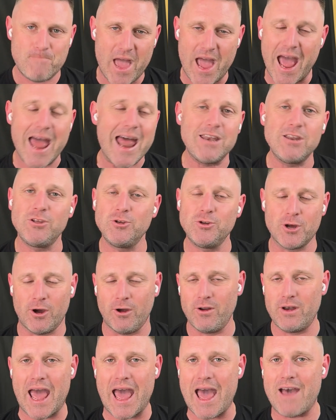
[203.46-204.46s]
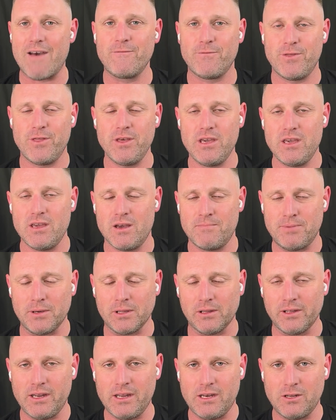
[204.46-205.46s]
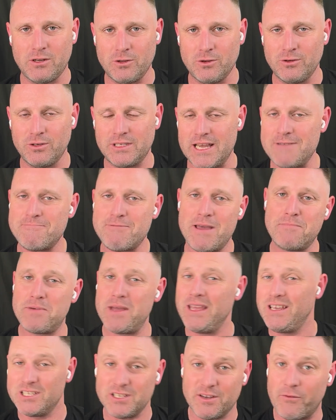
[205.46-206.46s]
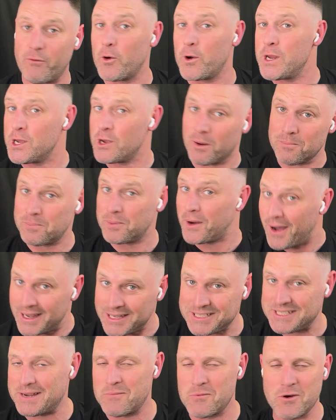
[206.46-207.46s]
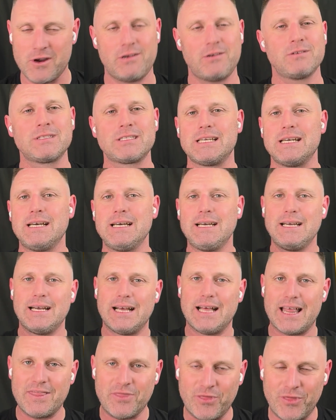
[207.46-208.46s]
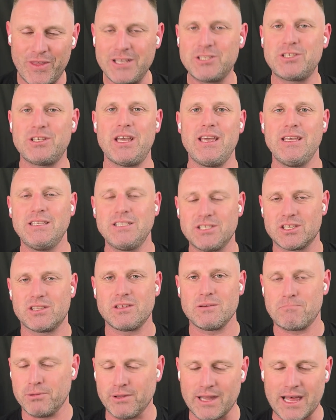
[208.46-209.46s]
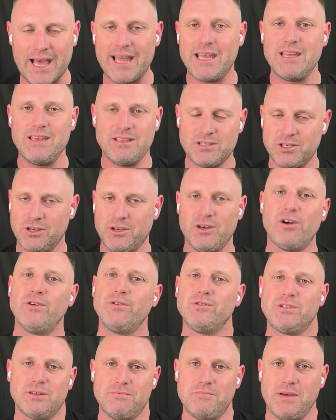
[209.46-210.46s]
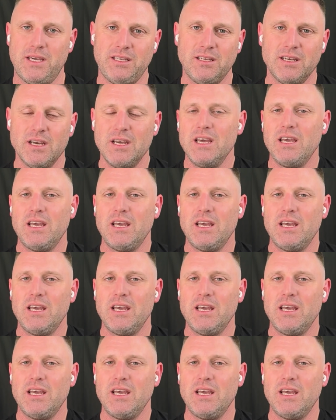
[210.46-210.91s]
and you don't have the ability to do DPP because you've already got Bice somewhere else, this is the play to go to me.